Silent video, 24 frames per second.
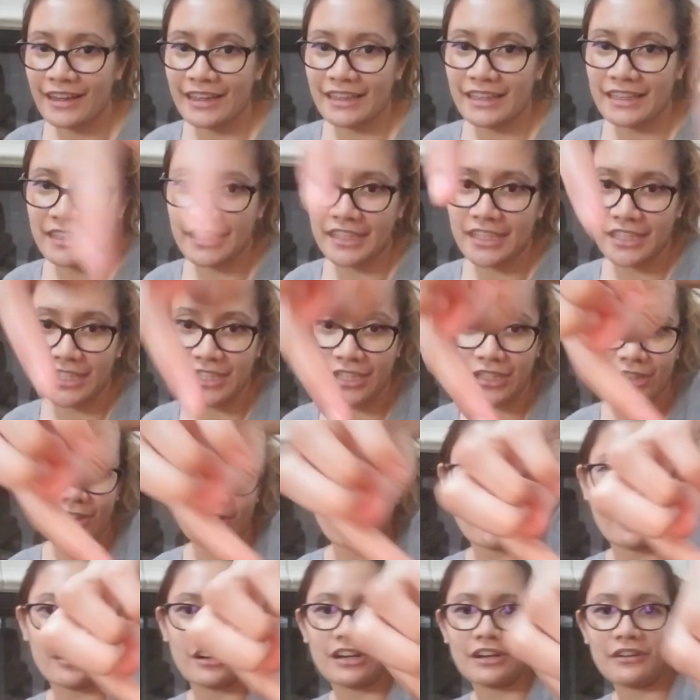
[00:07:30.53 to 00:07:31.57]

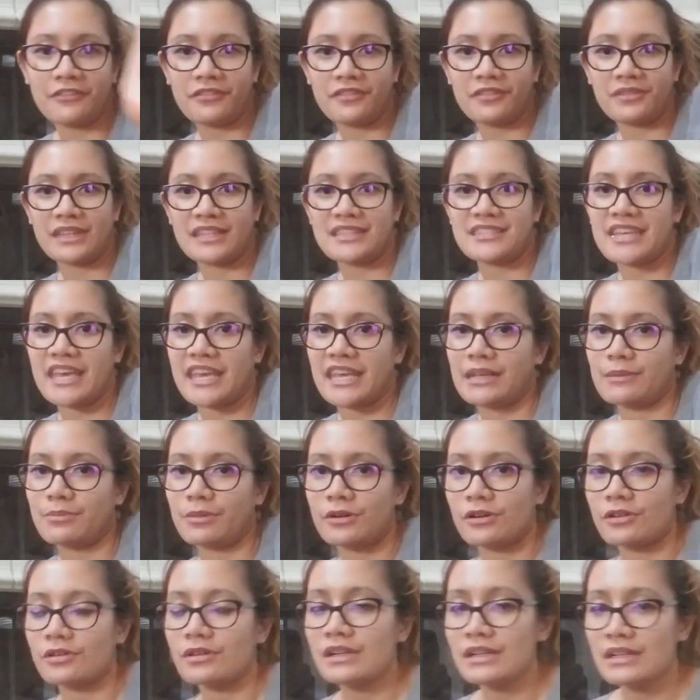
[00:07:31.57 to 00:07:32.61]
here off of the
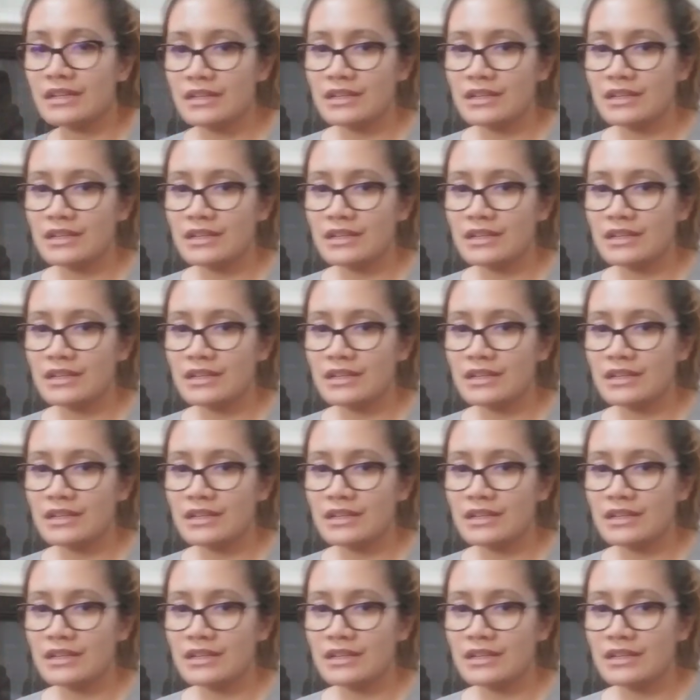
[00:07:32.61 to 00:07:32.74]
table.